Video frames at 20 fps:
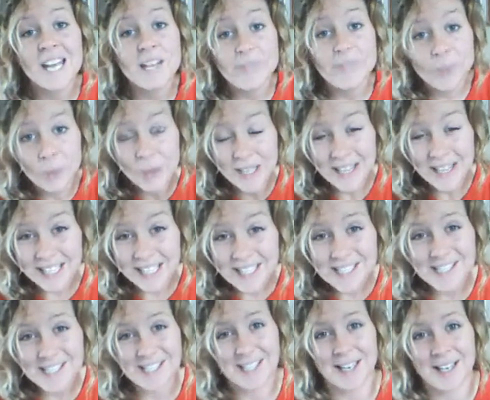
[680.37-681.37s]
And if you are
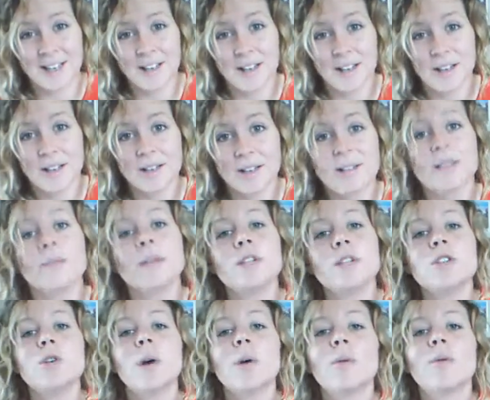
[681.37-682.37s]
listening, that
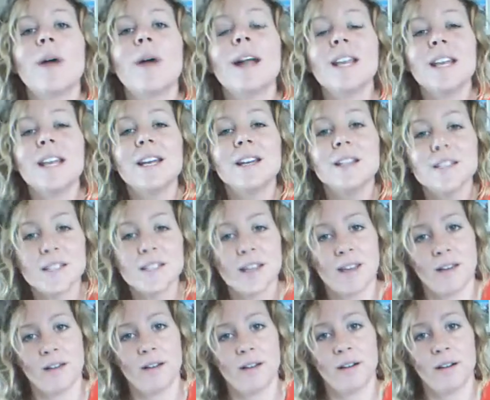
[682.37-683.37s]
means you are ready to
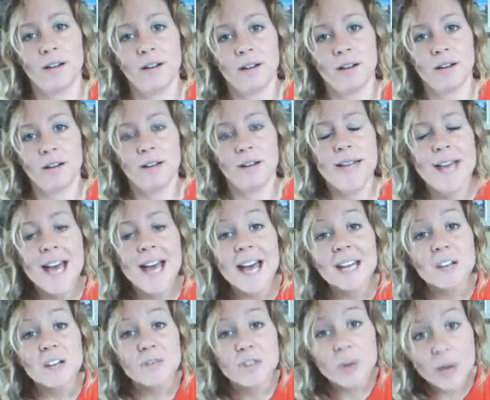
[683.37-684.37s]
hear.
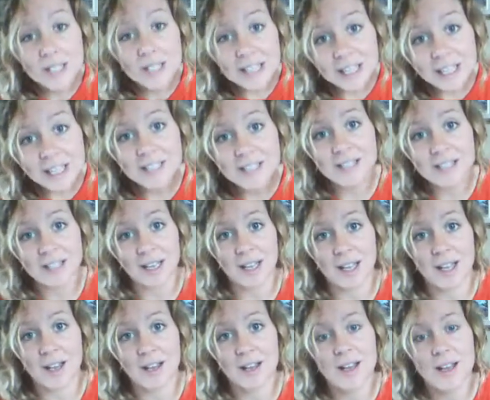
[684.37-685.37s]
And if you are
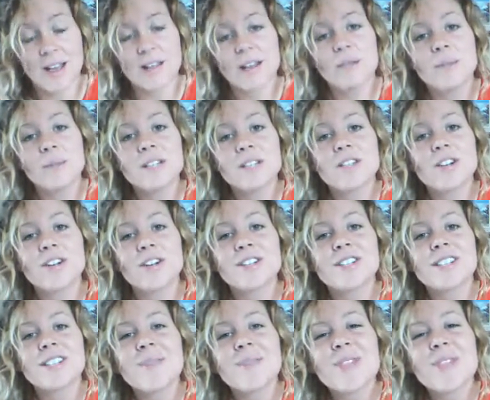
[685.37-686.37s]
listening, that means there
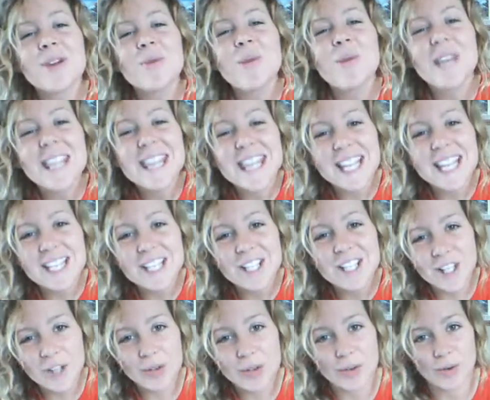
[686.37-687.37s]
is something within
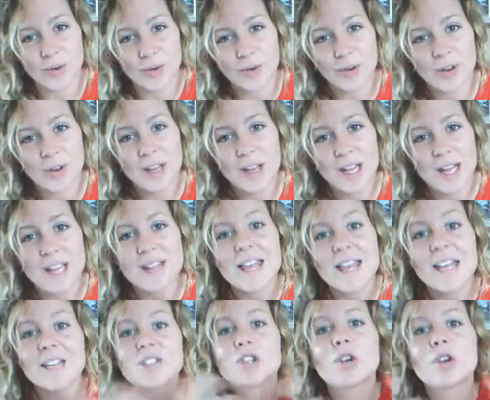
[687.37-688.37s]
you
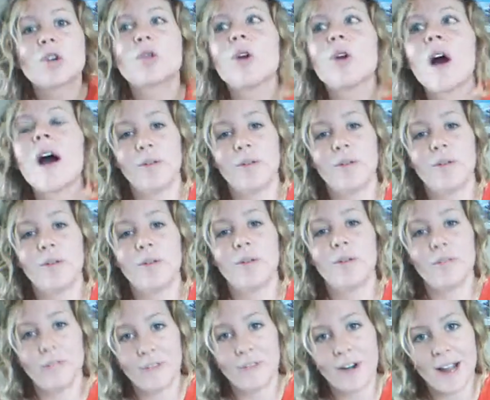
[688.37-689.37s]
that is crying
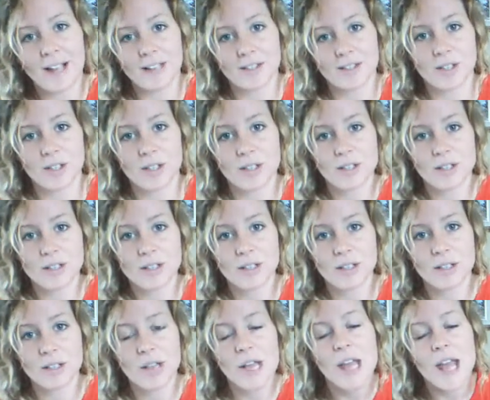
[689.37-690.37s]
out for answers.
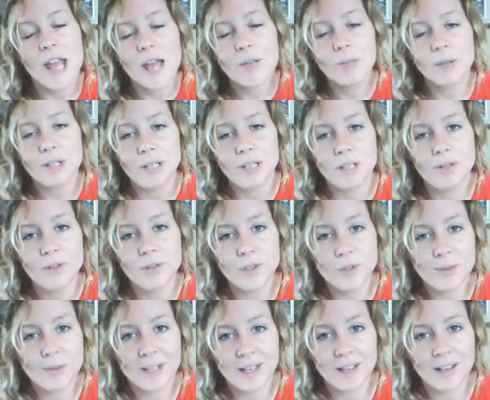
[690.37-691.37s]
And believe
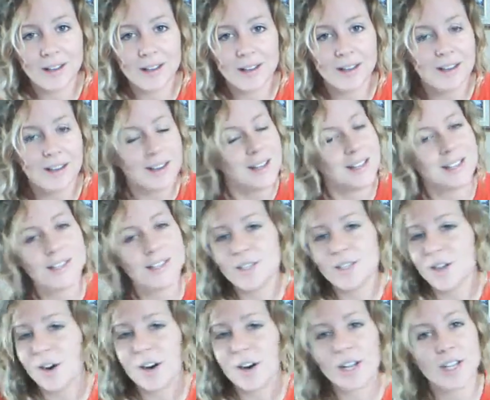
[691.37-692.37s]
you me, it's
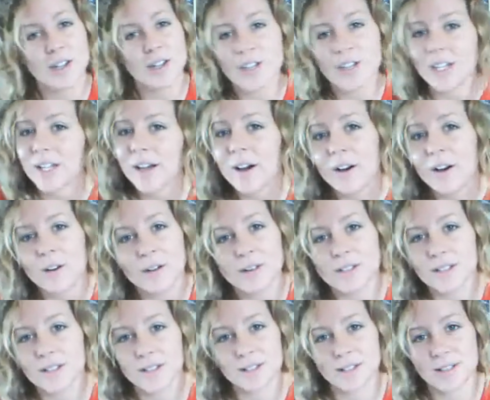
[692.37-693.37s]
not your ego
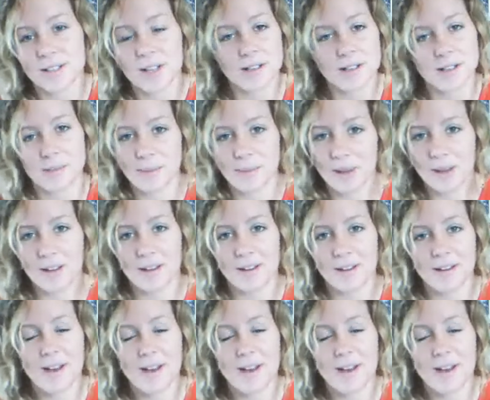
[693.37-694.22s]
who's listening to me.